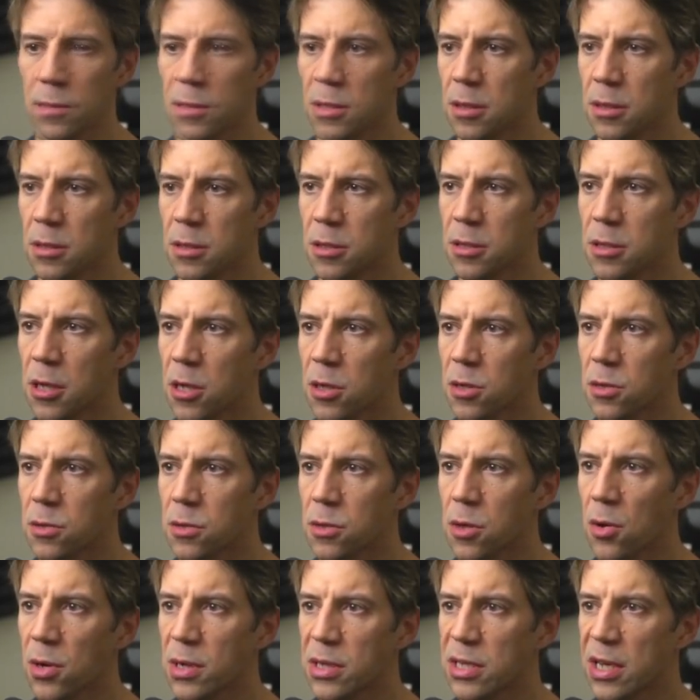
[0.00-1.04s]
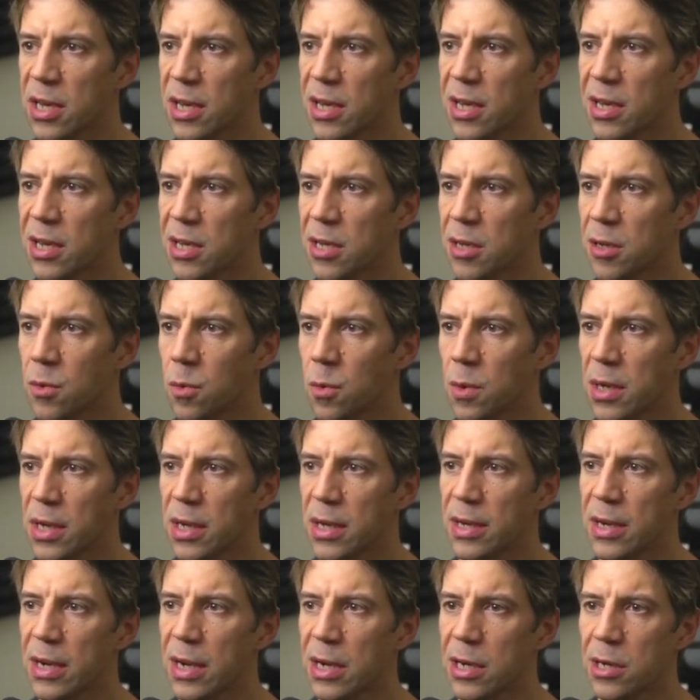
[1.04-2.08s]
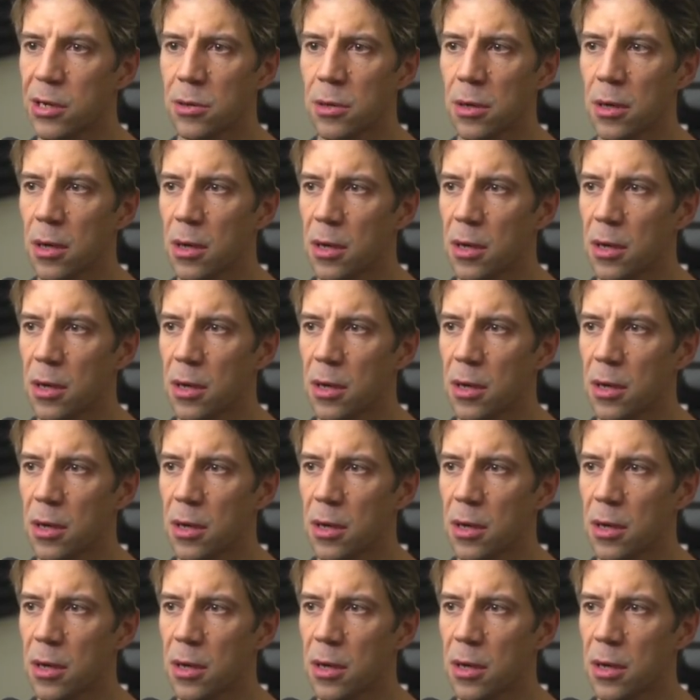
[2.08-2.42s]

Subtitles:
So going to here, we can now